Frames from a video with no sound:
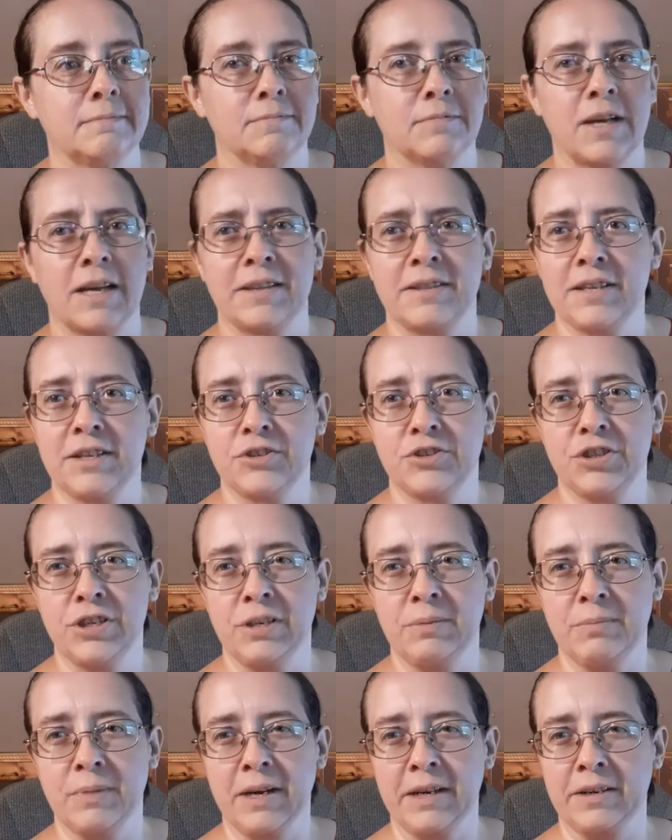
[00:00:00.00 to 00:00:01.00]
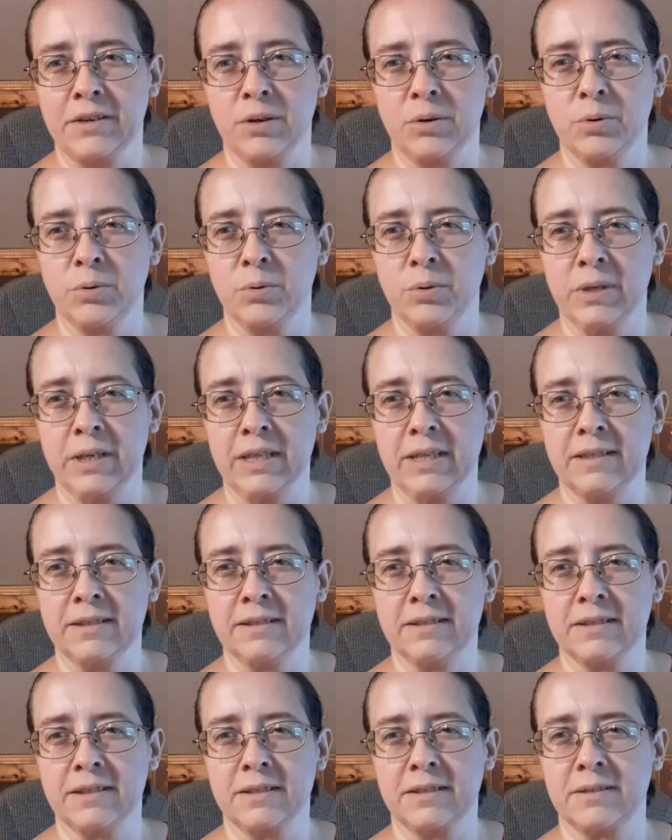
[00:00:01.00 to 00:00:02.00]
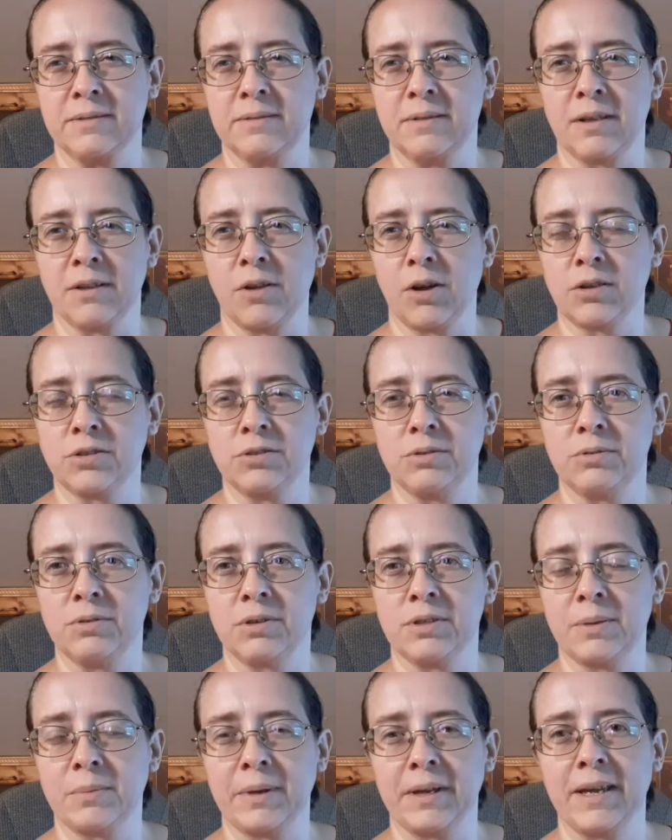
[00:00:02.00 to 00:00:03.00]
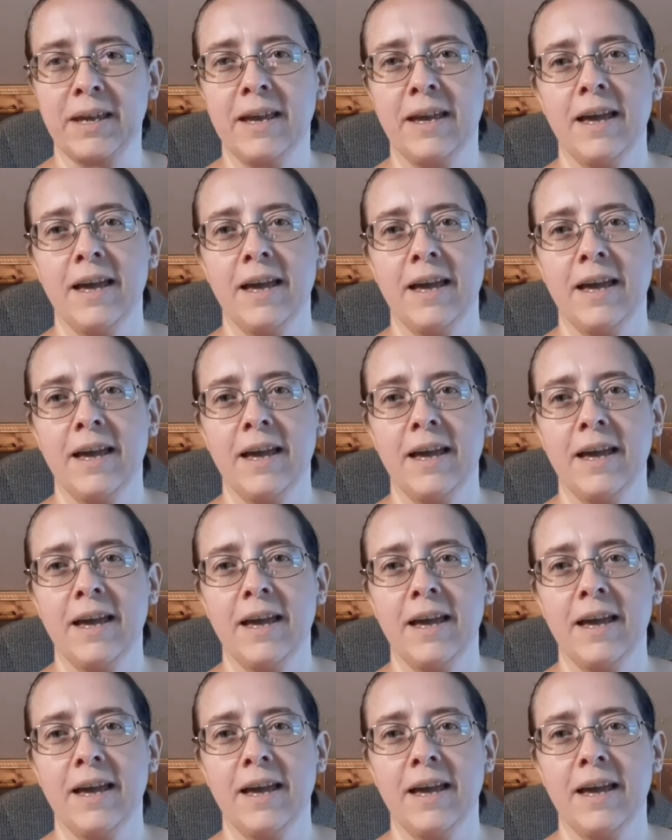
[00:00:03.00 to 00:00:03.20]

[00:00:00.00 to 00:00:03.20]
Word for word: I think she might know who it is, the law student or something.